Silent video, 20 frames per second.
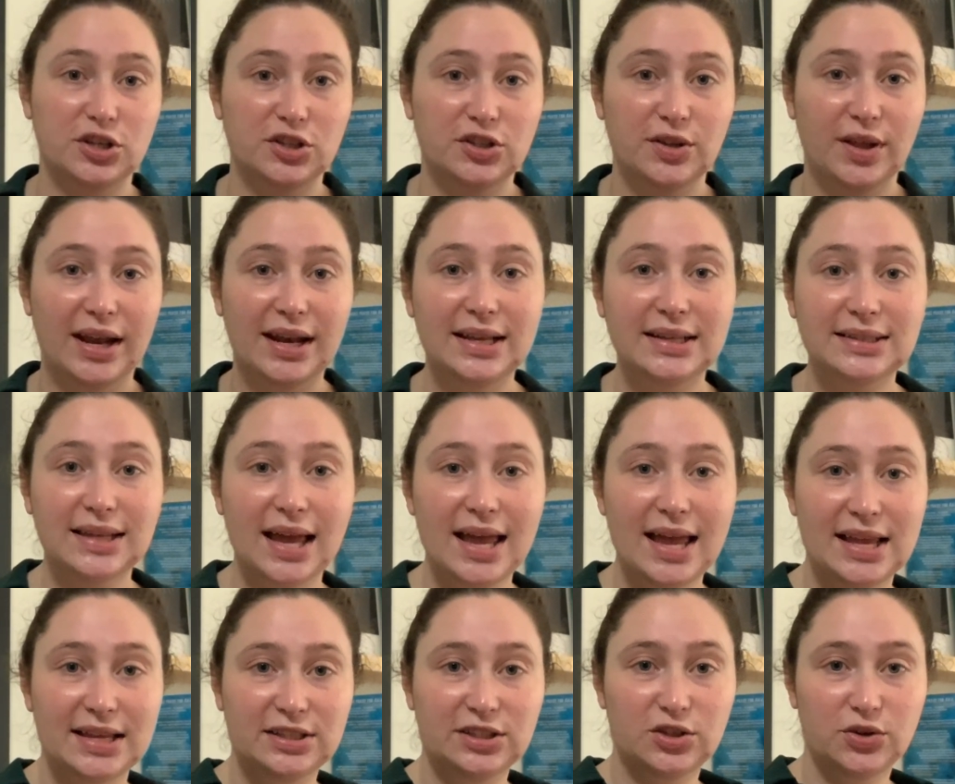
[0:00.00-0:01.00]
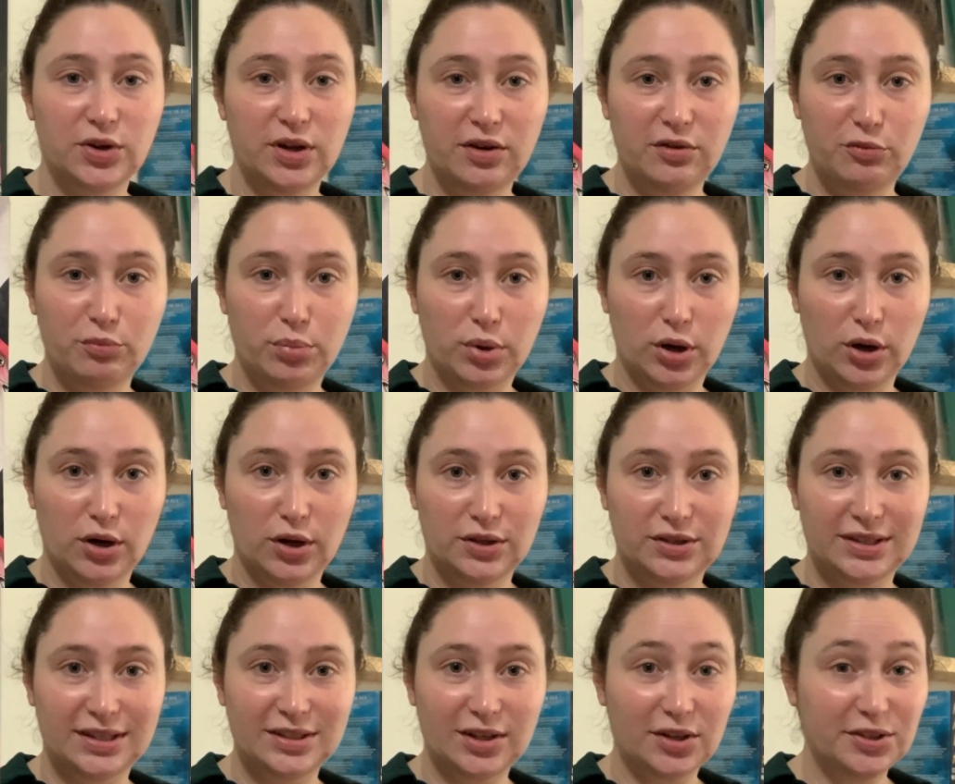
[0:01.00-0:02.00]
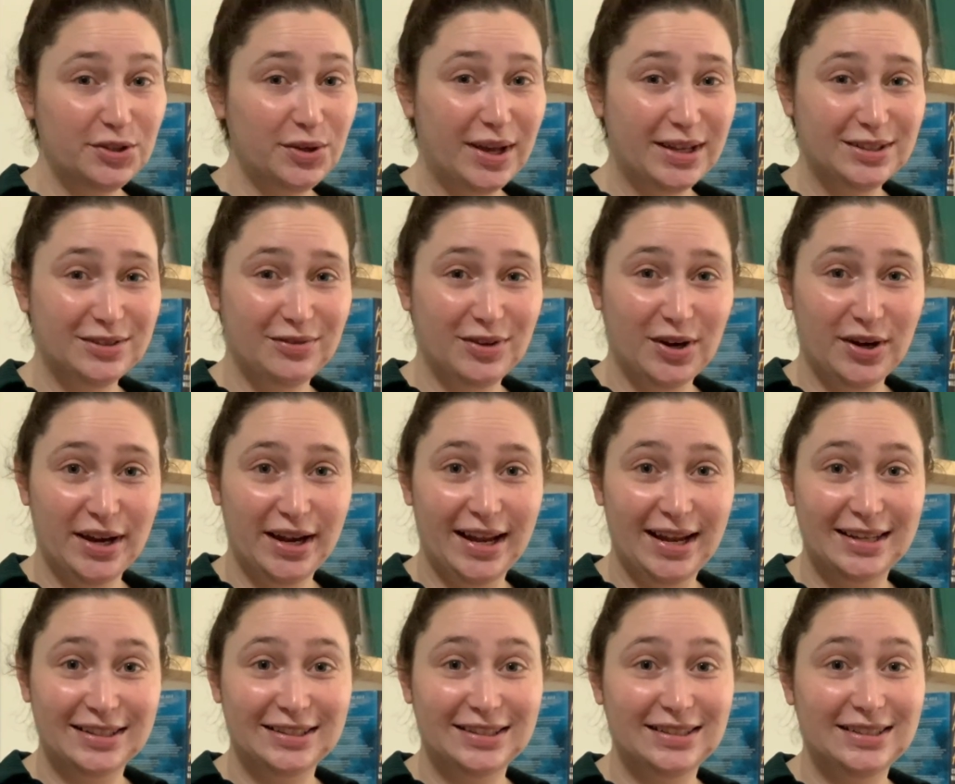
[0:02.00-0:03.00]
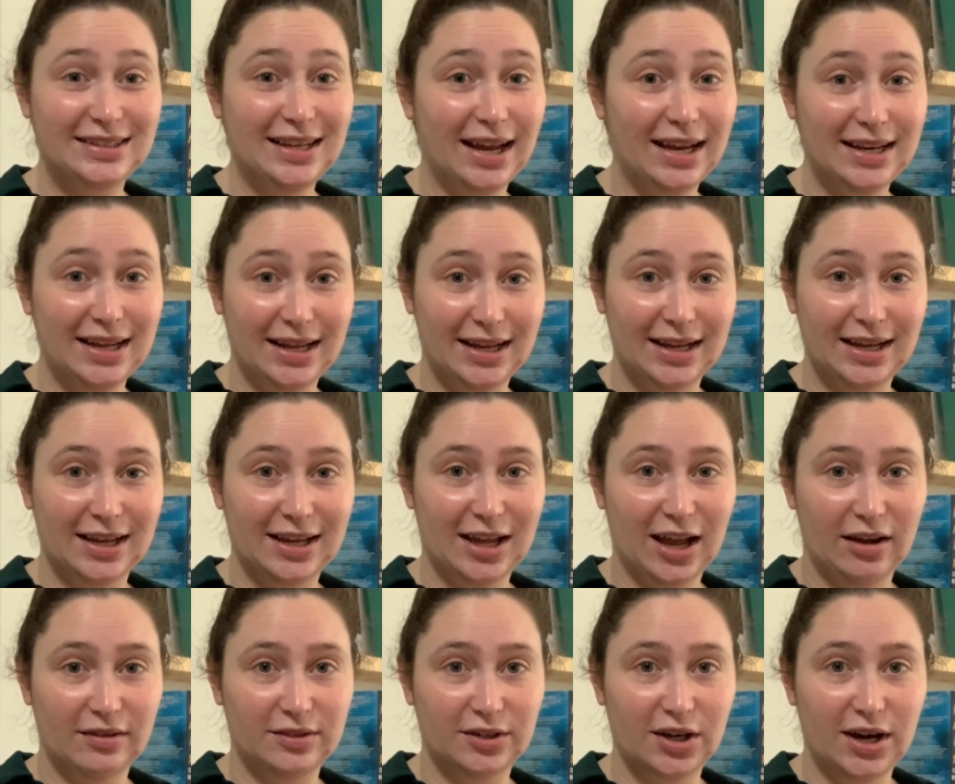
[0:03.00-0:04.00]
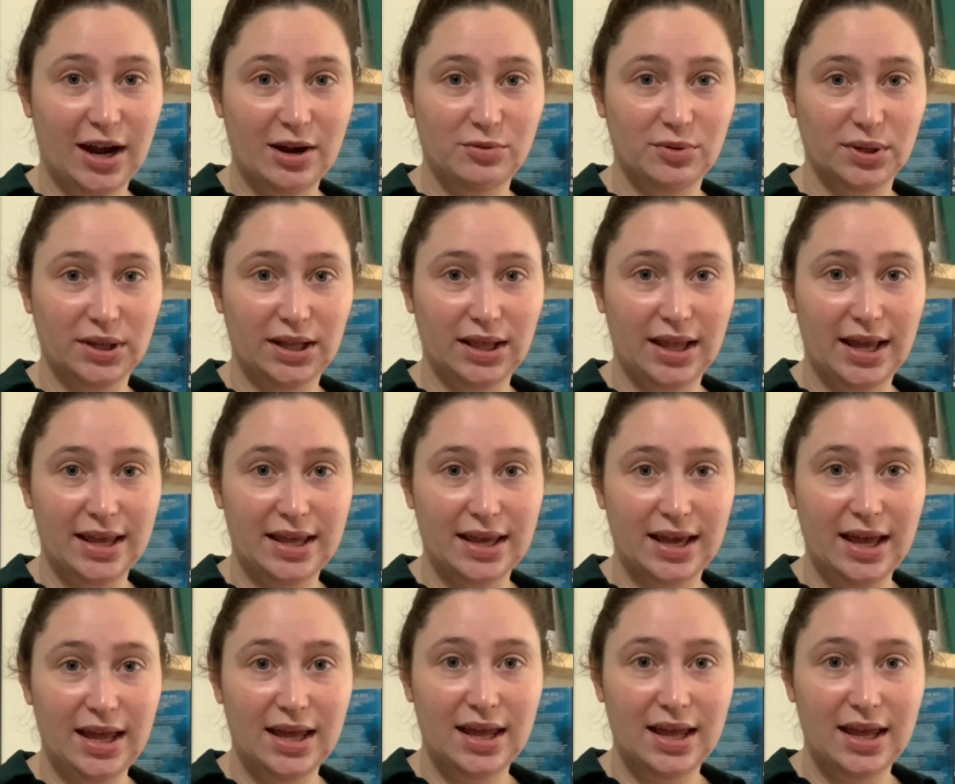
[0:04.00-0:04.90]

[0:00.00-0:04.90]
So that is A History of Birds. This also has a very stunning cover. I really like it.